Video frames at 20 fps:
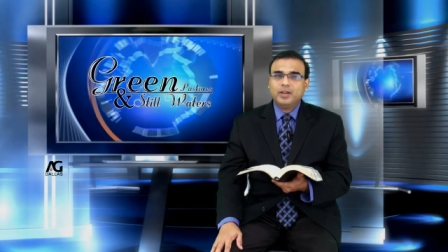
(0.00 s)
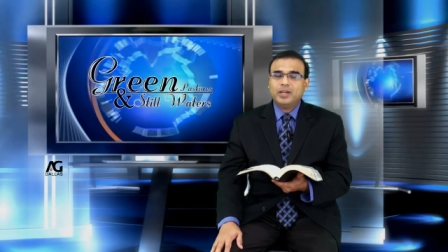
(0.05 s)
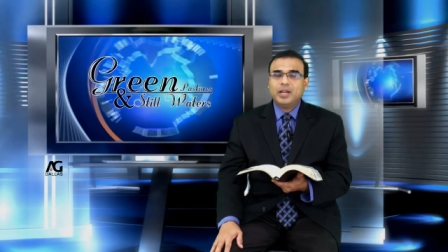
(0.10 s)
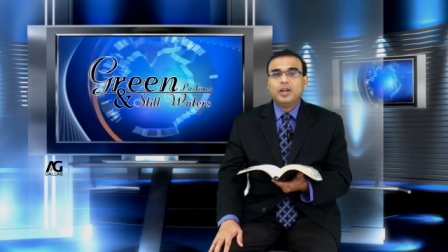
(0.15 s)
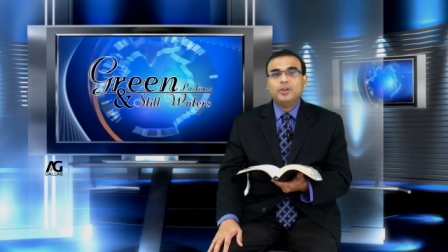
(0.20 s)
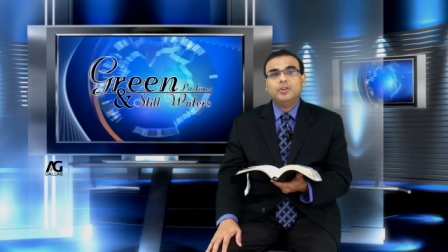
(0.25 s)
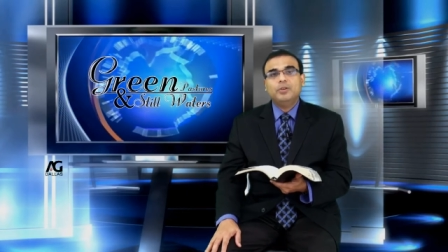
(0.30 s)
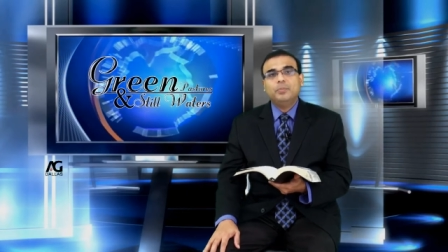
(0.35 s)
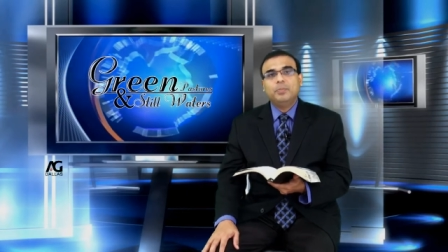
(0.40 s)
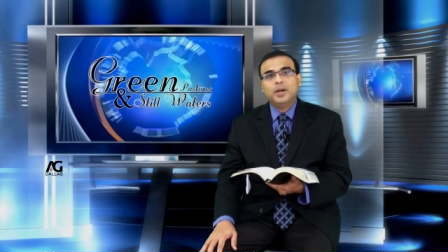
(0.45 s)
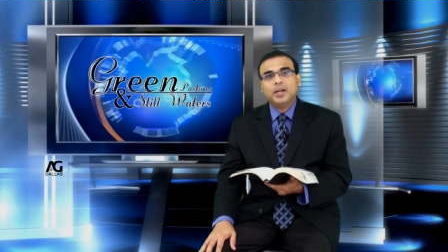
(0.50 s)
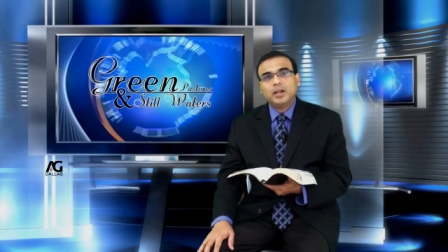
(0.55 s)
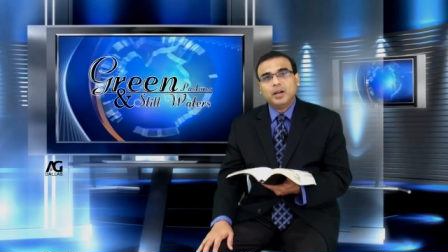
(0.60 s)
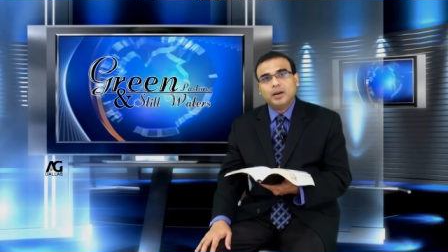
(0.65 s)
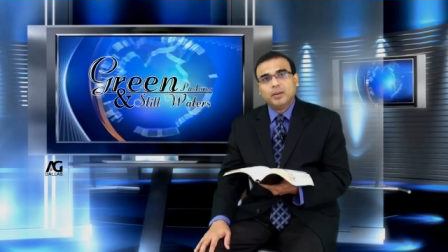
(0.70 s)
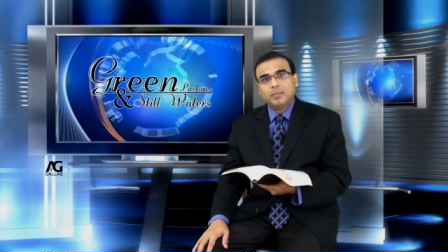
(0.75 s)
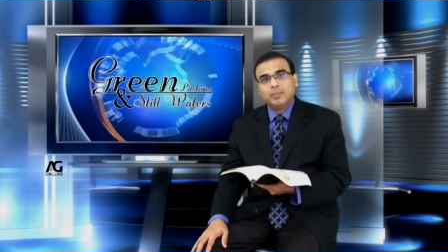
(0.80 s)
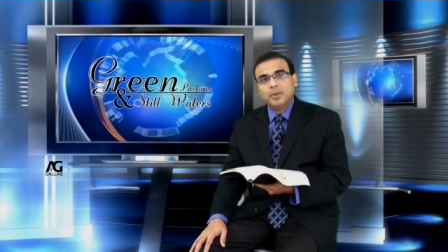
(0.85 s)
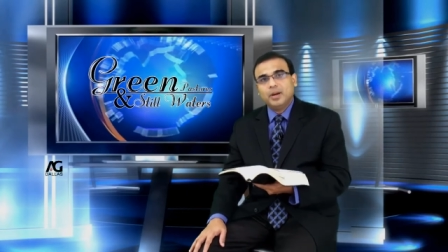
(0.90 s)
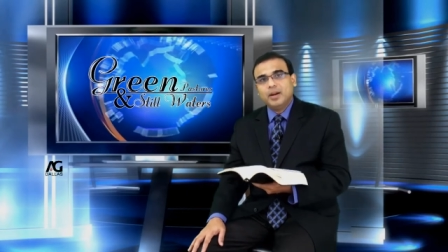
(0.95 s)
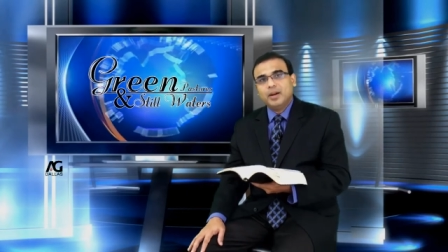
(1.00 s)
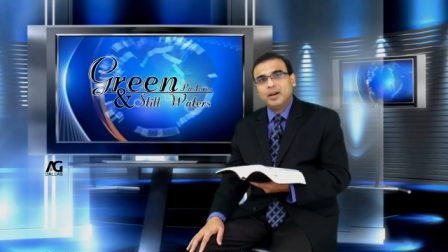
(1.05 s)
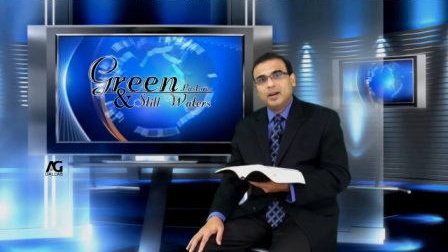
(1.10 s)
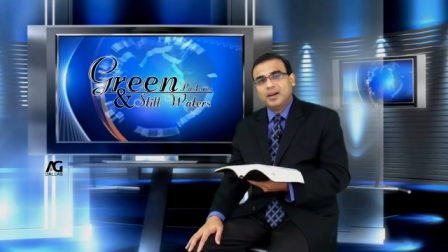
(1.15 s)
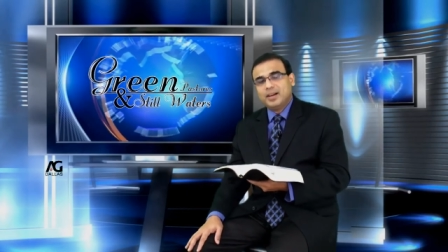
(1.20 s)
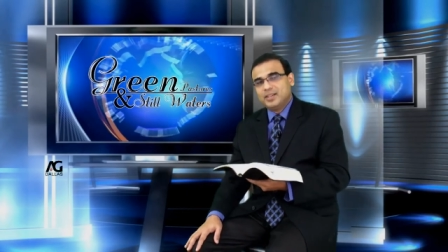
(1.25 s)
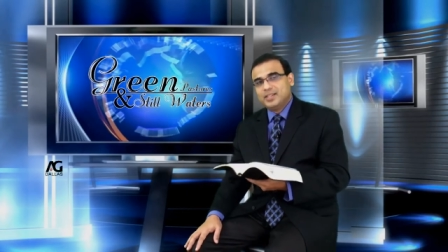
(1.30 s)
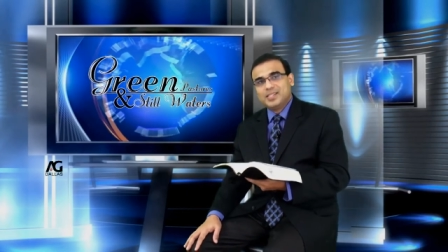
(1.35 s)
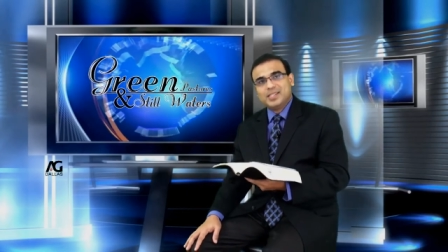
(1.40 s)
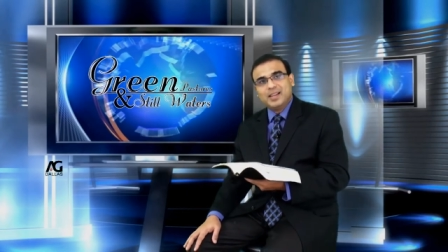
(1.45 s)
now you become
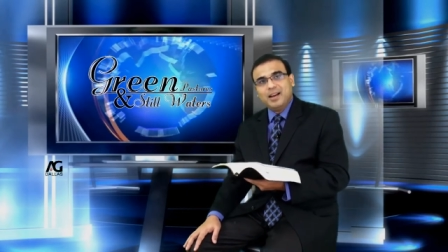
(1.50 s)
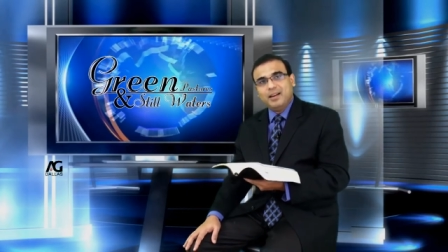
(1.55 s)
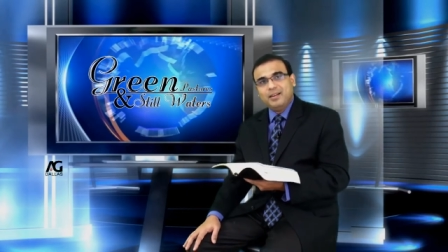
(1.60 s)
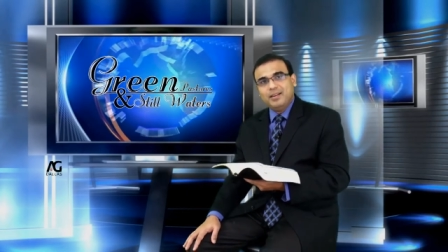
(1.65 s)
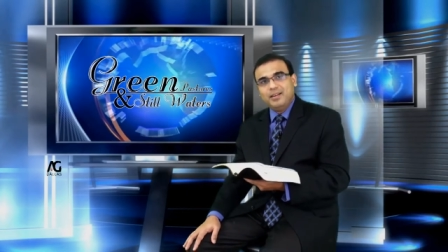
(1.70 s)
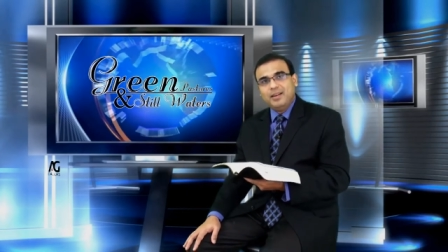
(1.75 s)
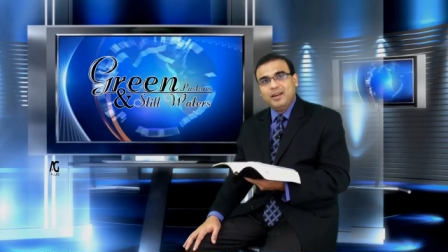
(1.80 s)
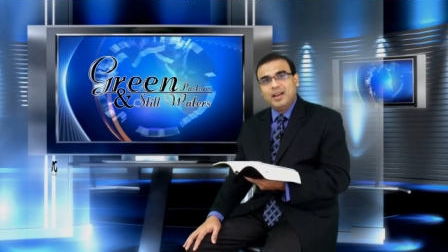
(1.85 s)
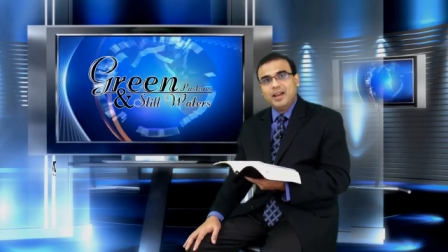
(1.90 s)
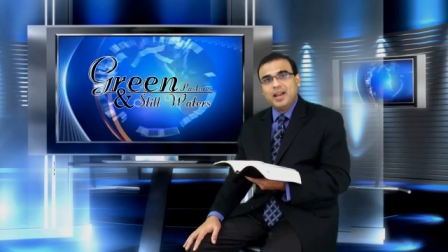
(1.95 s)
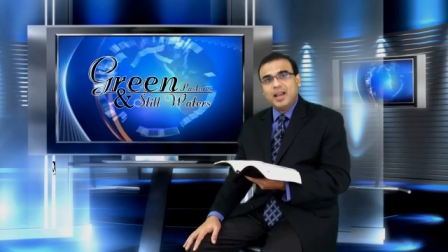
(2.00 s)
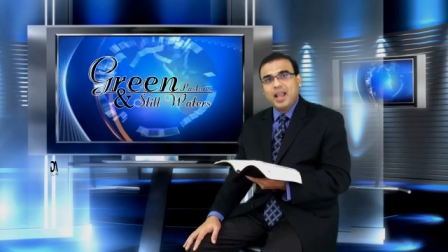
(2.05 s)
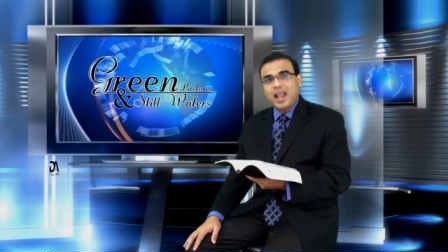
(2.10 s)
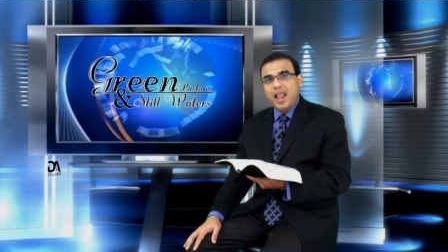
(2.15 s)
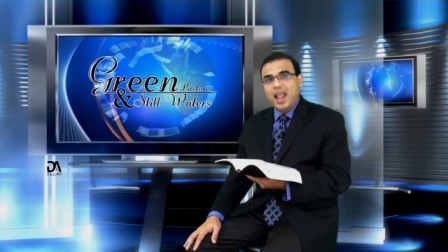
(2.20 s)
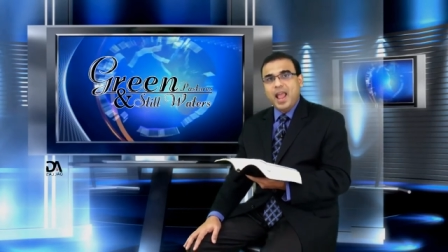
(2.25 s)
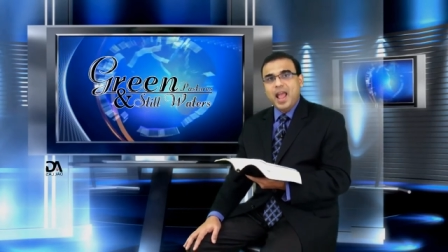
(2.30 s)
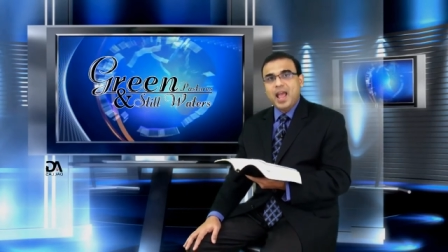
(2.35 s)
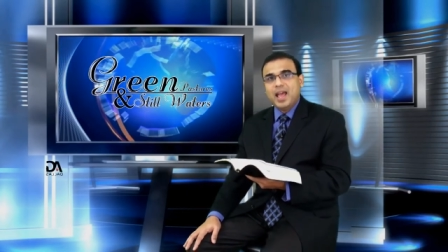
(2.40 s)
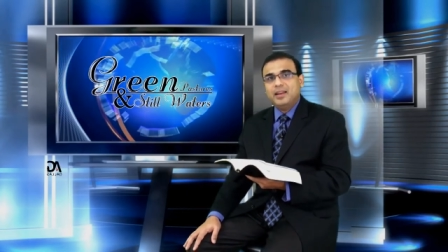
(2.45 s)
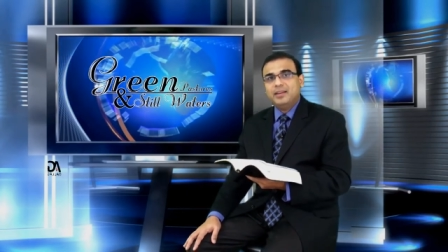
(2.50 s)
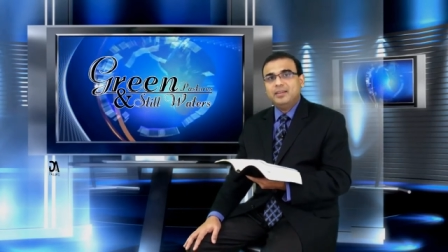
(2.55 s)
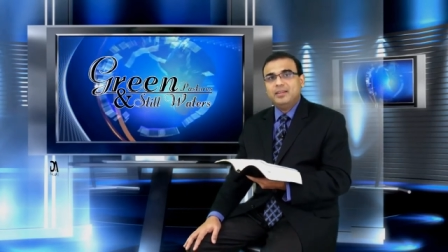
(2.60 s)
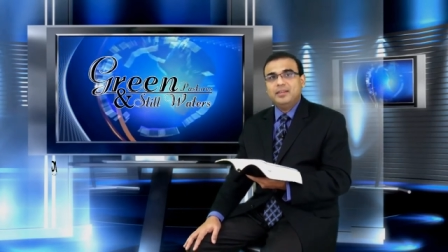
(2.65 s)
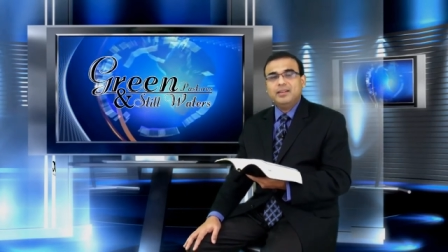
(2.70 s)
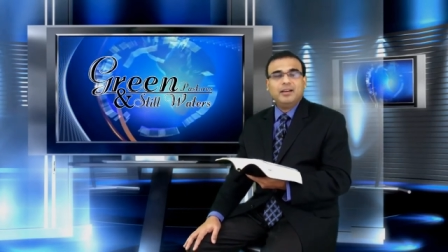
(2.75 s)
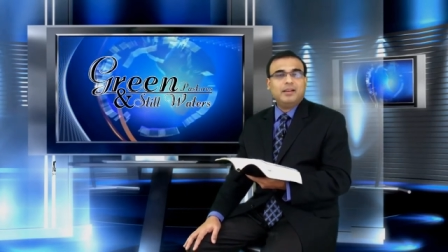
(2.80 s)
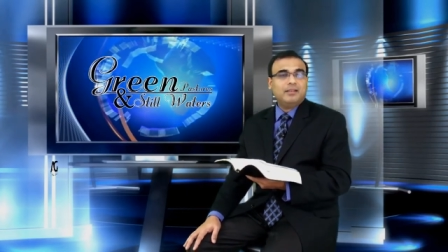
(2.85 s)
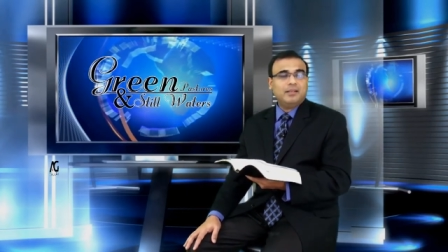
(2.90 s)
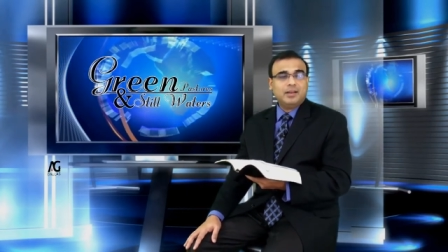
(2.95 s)
a son
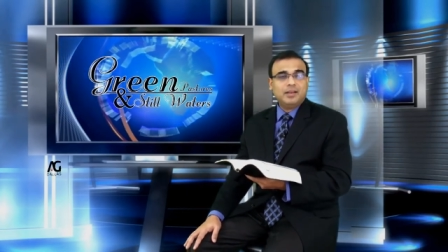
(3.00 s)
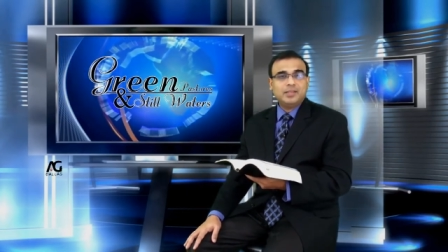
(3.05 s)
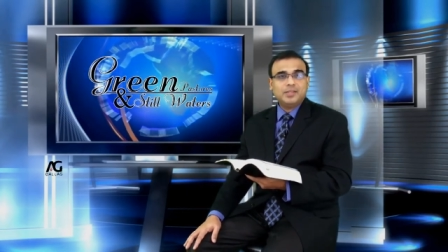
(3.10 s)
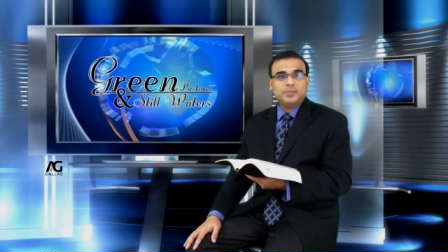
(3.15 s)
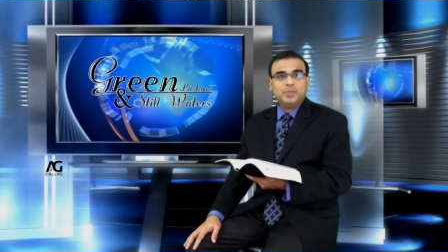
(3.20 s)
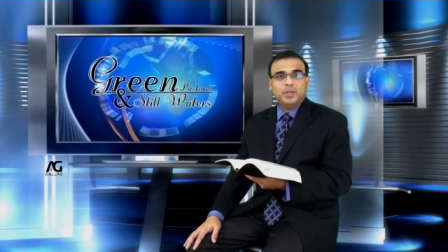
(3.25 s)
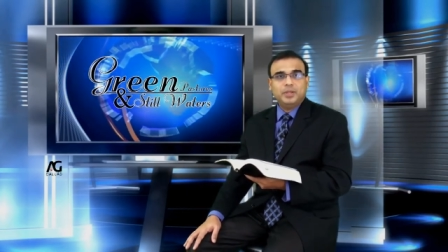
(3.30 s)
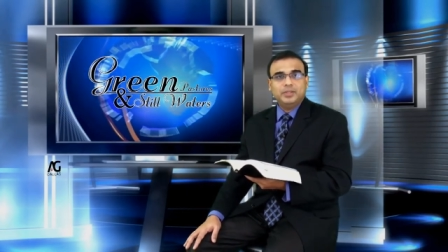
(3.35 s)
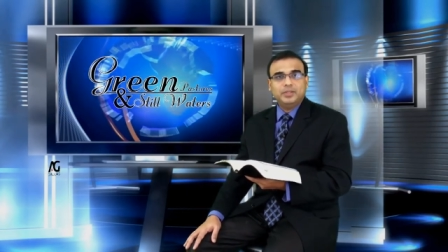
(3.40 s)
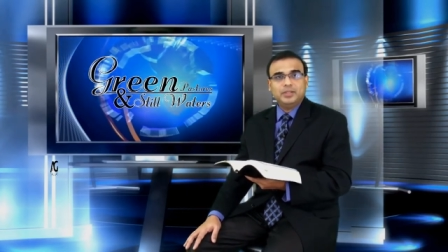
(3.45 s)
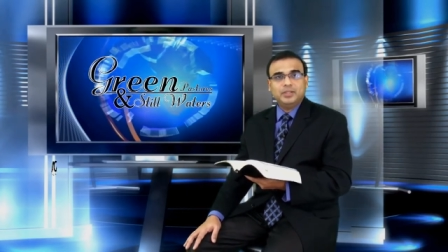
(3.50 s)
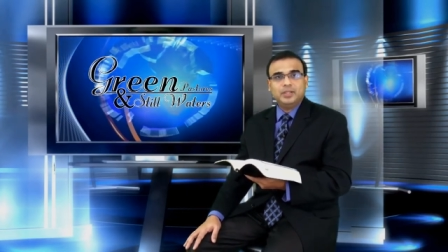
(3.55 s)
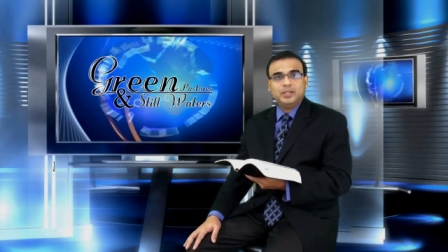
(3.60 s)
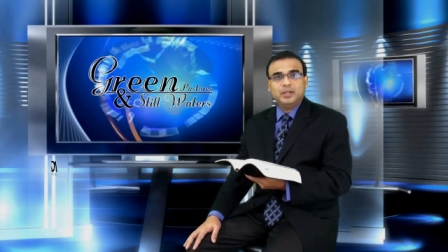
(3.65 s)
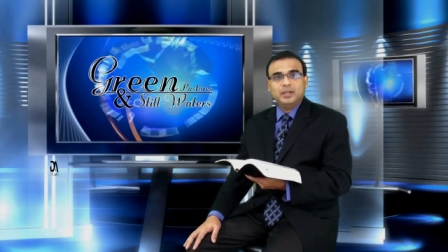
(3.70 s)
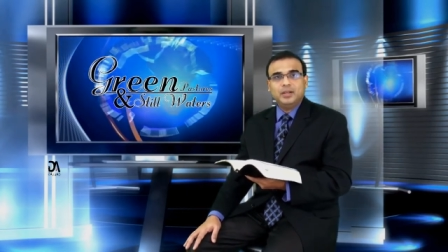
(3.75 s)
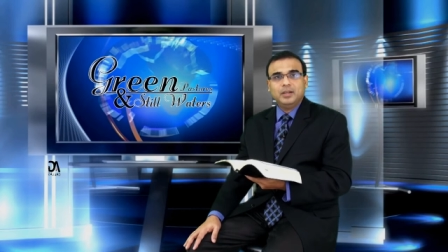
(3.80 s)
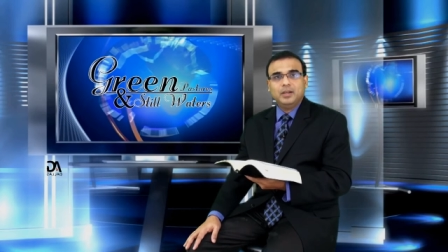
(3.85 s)
and a husband.